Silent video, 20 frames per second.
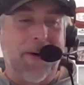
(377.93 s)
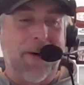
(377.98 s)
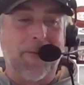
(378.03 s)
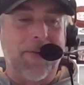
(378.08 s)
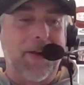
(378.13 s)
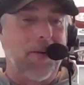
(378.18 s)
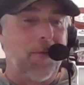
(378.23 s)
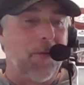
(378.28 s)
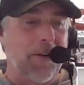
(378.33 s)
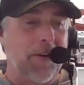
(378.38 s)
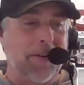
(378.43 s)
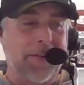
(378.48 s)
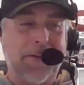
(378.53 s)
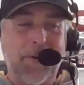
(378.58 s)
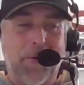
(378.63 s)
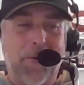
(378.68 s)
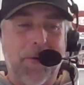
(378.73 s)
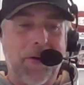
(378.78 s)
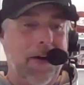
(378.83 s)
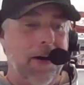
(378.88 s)
I'm like, what's
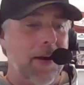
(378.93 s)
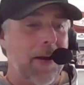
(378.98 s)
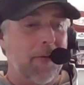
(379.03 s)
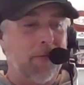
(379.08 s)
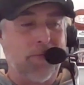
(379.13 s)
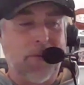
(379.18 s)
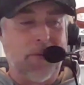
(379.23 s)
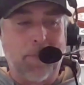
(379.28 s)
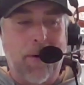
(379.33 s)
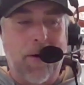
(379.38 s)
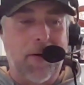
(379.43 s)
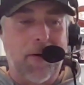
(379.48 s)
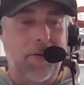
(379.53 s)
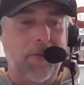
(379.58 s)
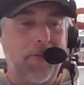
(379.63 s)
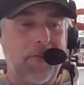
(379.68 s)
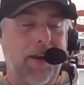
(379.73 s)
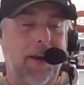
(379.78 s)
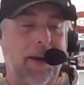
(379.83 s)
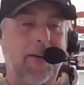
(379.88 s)
going on? I flip on
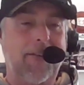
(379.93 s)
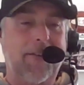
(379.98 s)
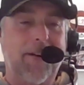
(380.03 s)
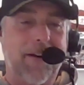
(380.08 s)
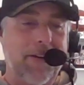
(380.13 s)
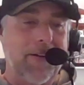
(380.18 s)
our station.